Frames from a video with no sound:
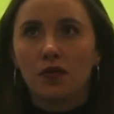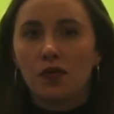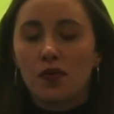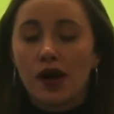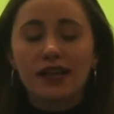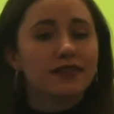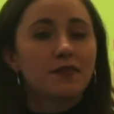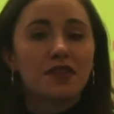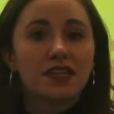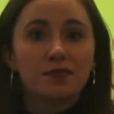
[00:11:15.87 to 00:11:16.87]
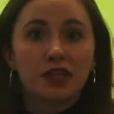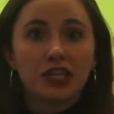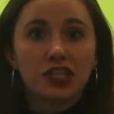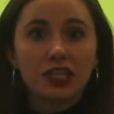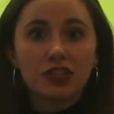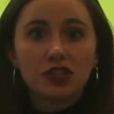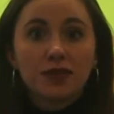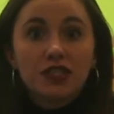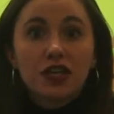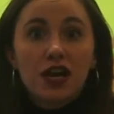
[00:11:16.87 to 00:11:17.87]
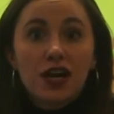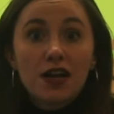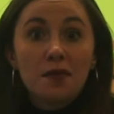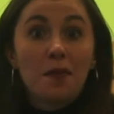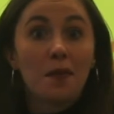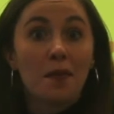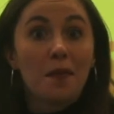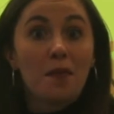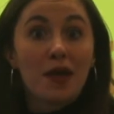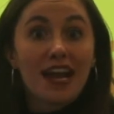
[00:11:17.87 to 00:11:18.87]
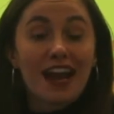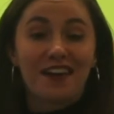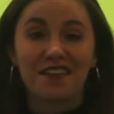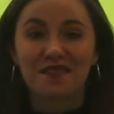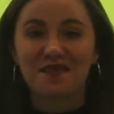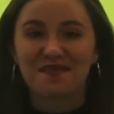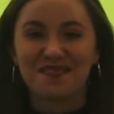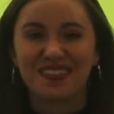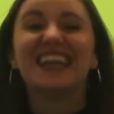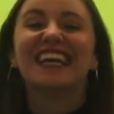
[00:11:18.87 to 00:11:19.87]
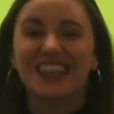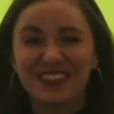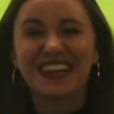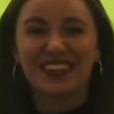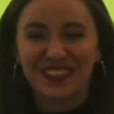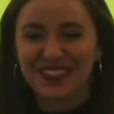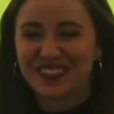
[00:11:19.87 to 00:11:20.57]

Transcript: what some of these percussion instruments are made out of. Here we go.